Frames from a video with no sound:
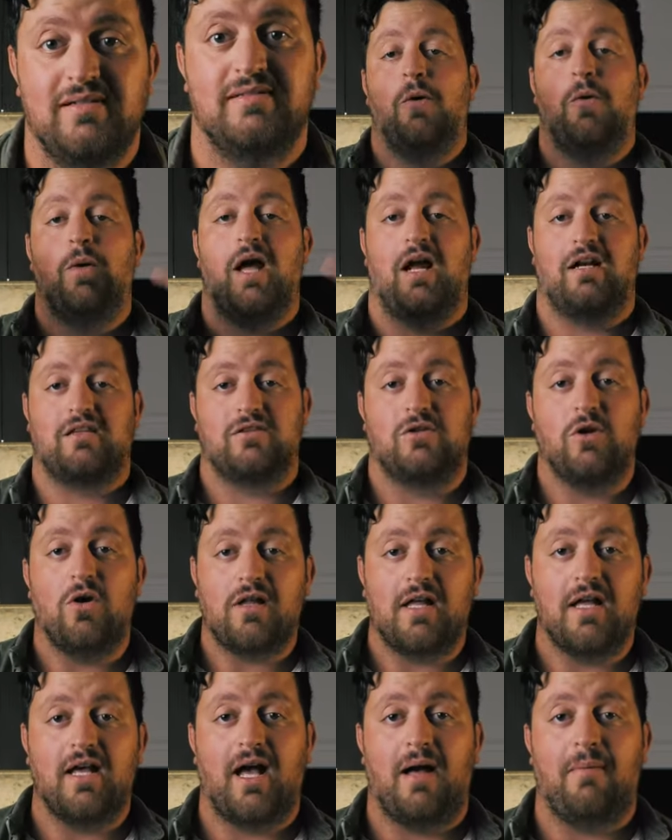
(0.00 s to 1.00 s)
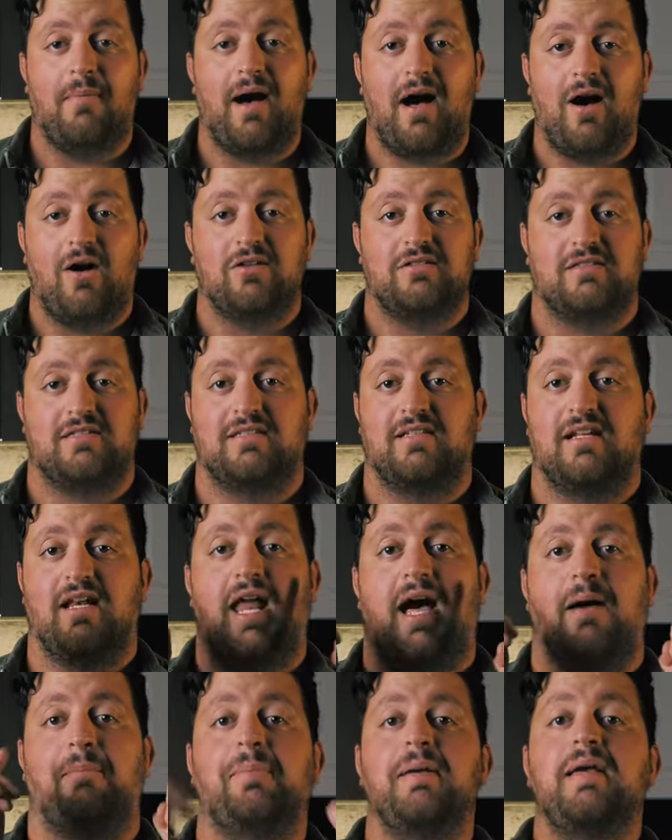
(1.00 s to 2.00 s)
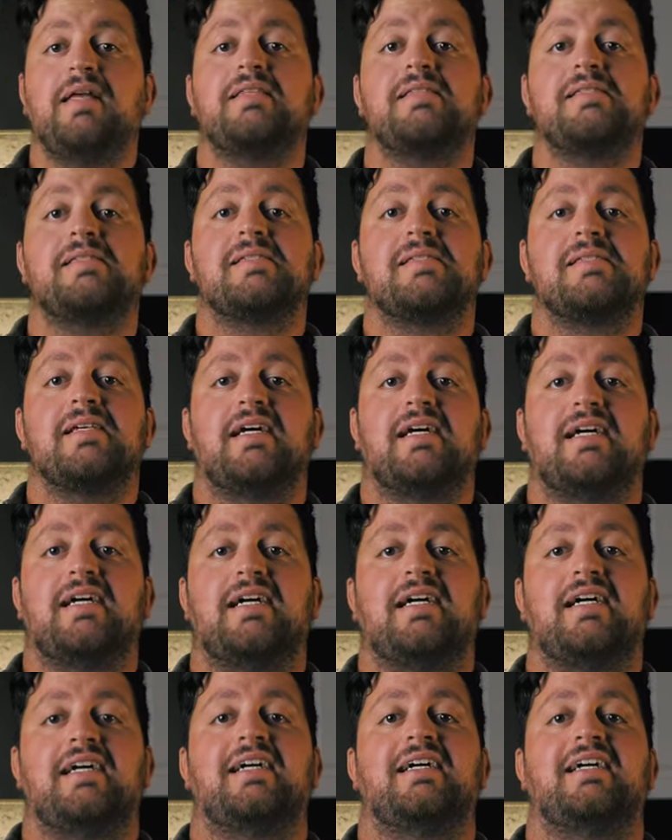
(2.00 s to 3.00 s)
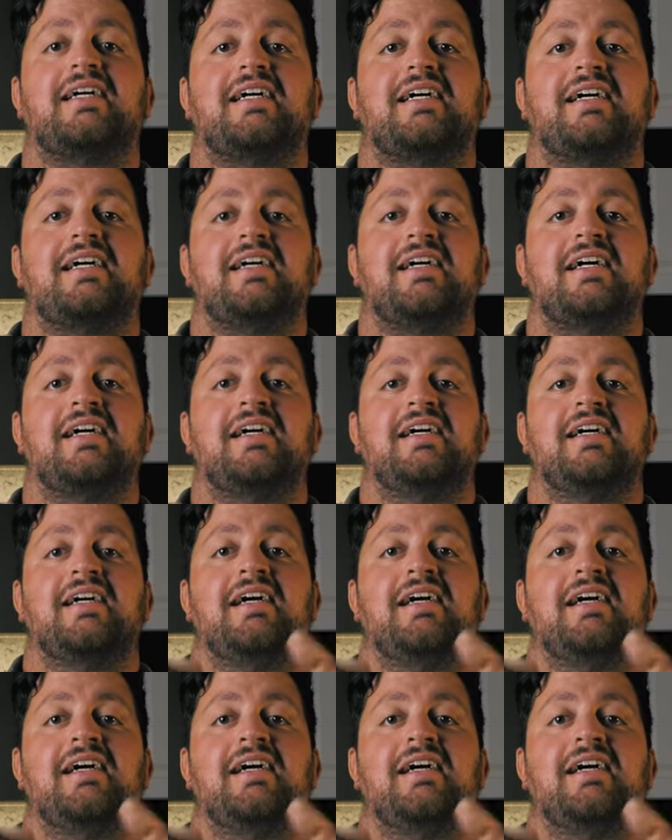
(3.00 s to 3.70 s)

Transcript: We are talking about la pizza!